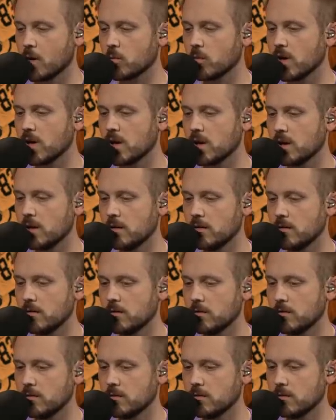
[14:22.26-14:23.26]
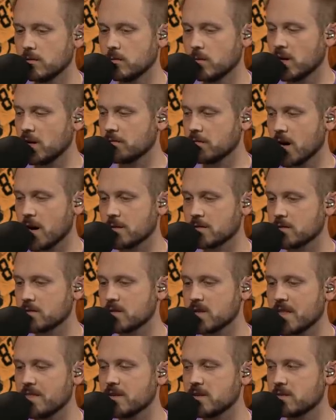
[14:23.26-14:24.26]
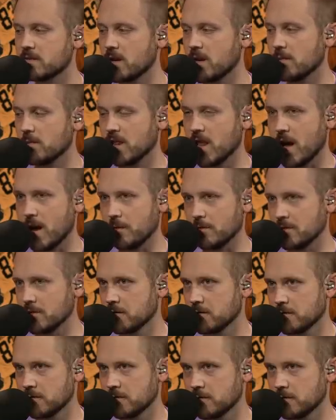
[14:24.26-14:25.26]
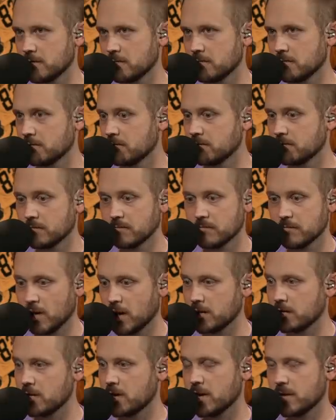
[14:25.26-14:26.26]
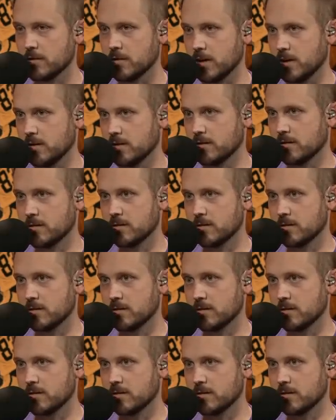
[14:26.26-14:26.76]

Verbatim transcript: We have not said this name aloud. Hunter Henry.